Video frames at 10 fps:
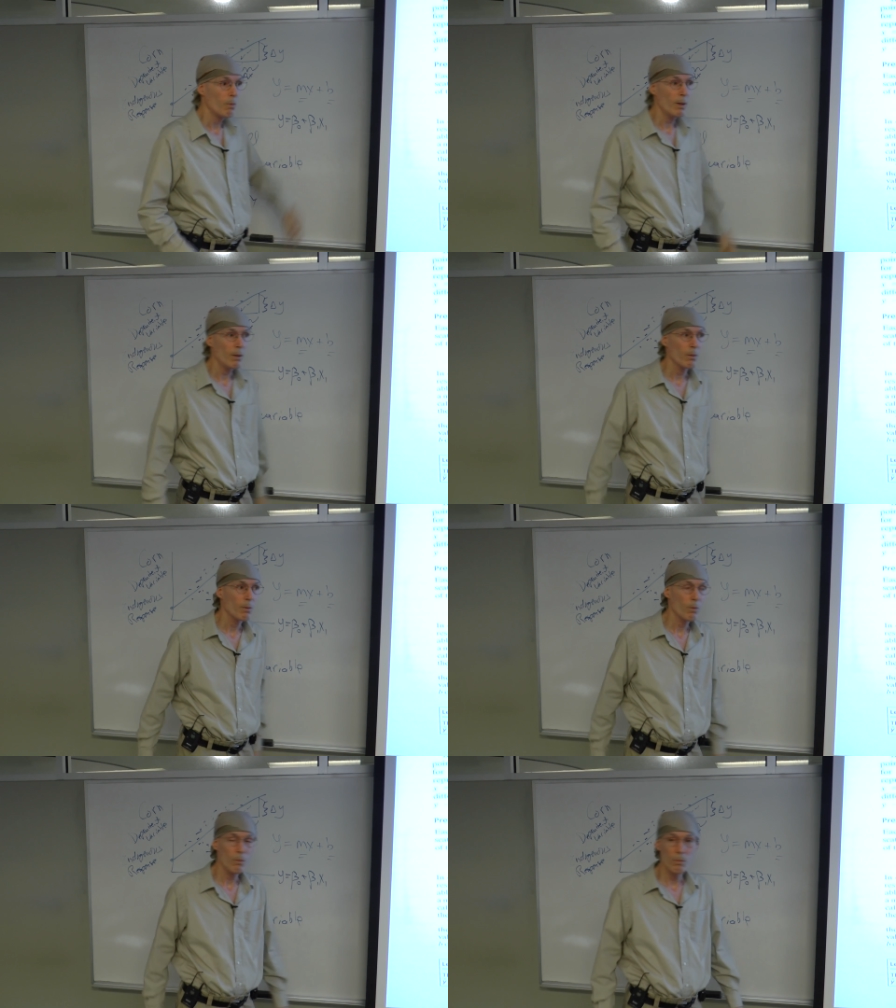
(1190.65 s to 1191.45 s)

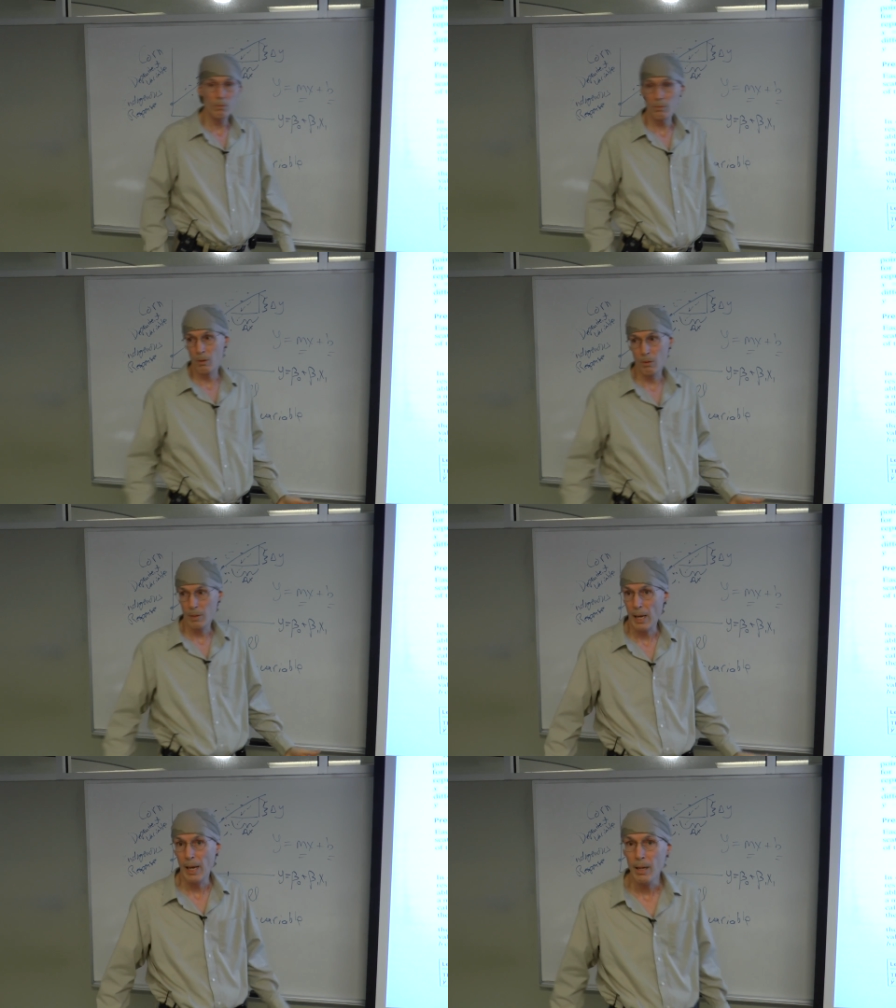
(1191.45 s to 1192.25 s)
Well,
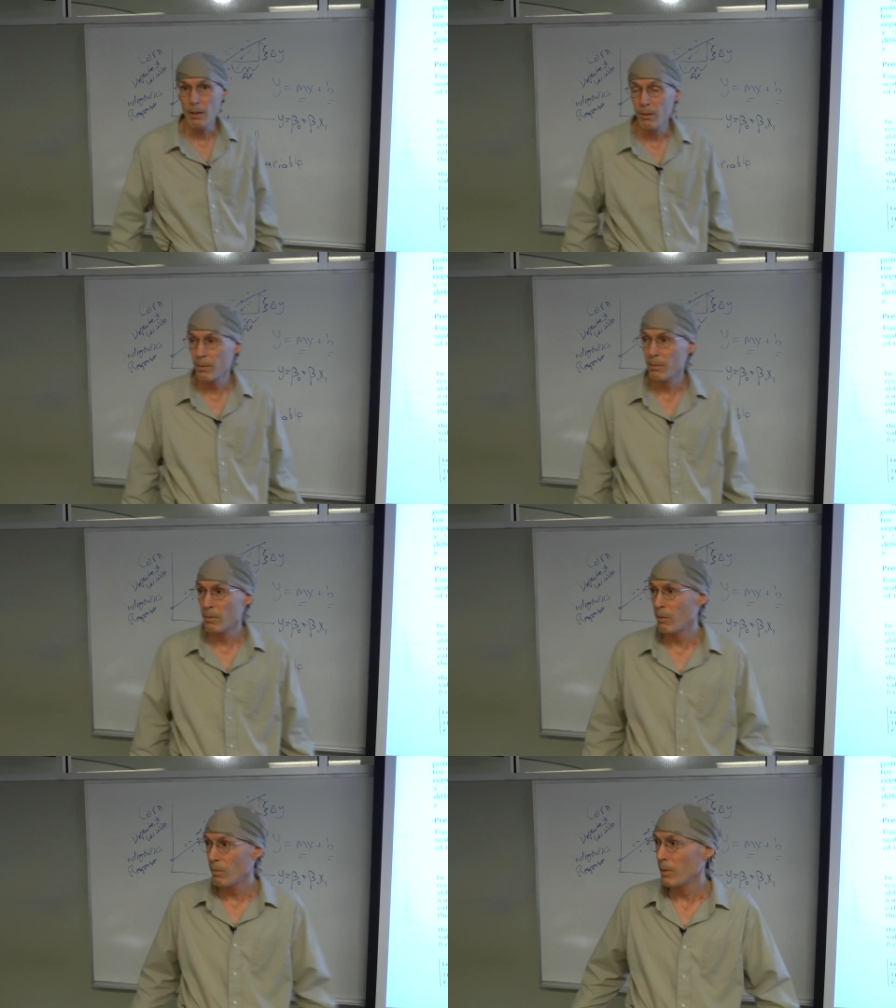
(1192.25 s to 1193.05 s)
okay,
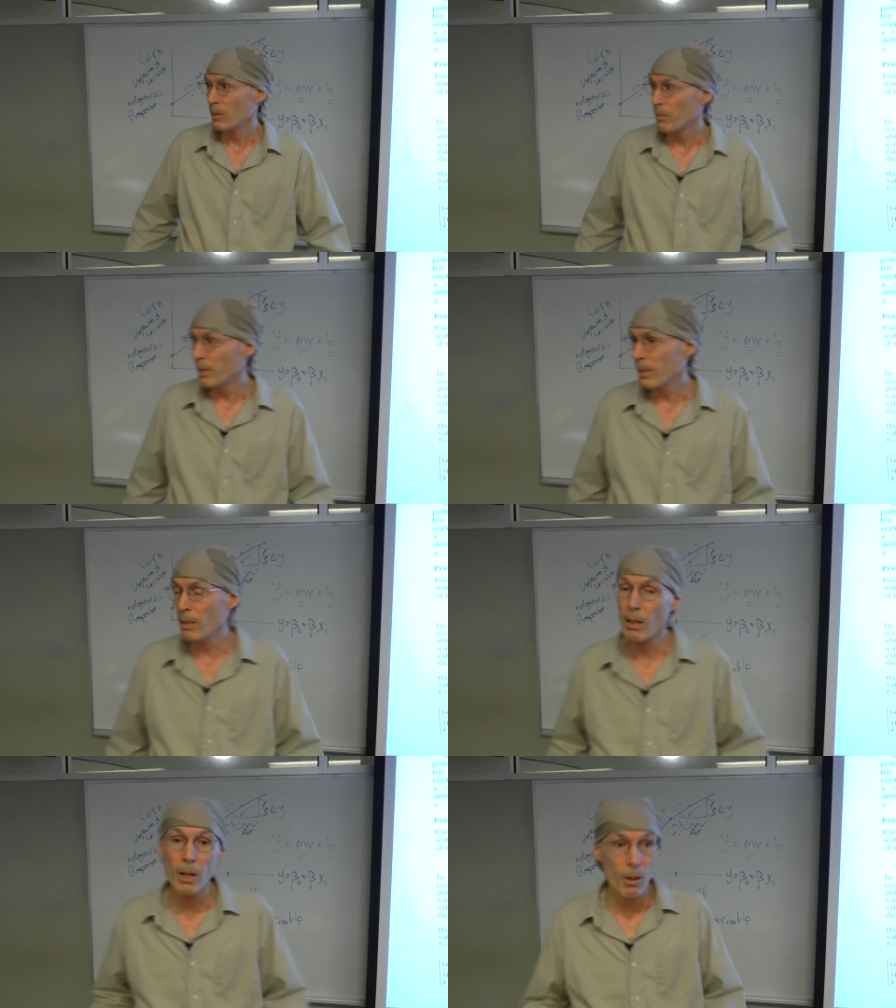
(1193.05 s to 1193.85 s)
well, what's the big
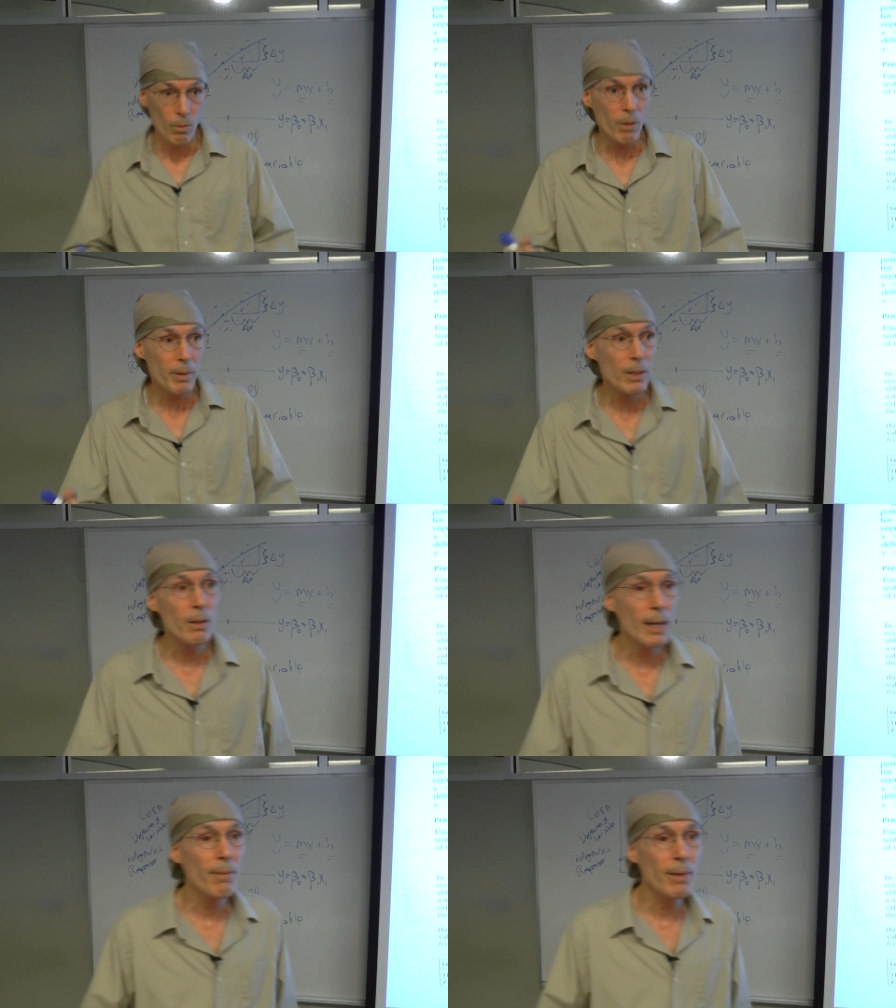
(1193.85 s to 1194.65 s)
deal? Well, we
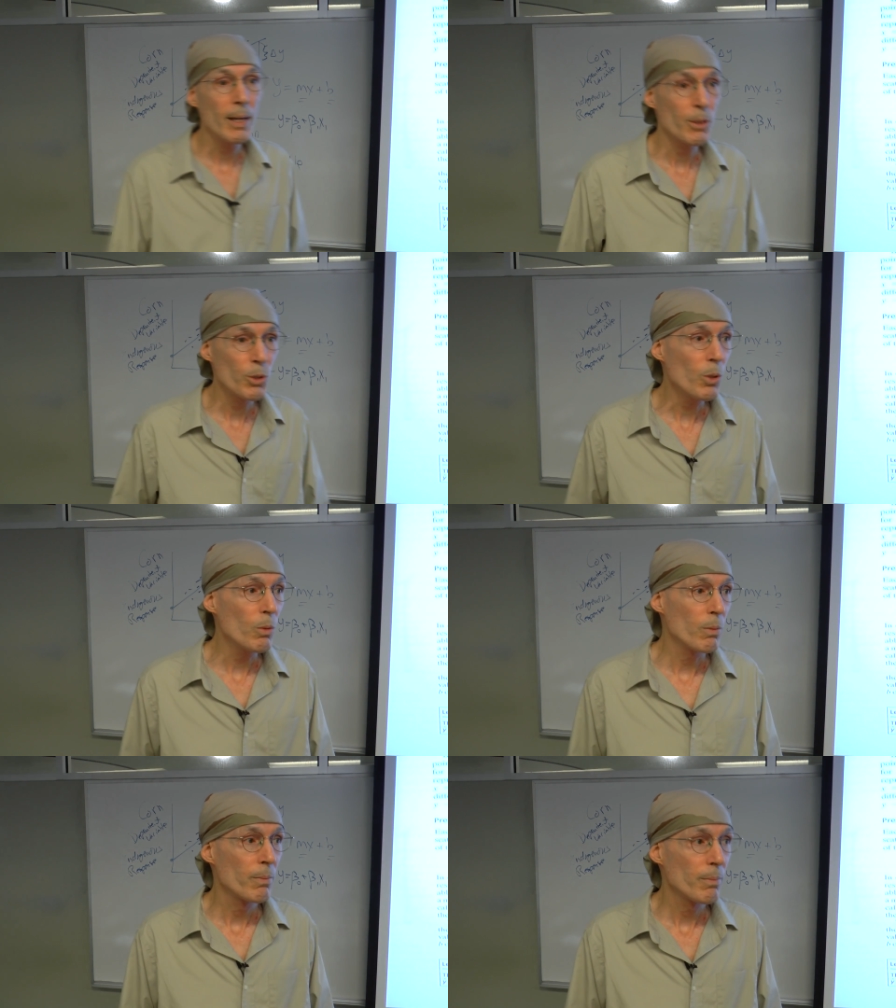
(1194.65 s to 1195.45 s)
could have an x2.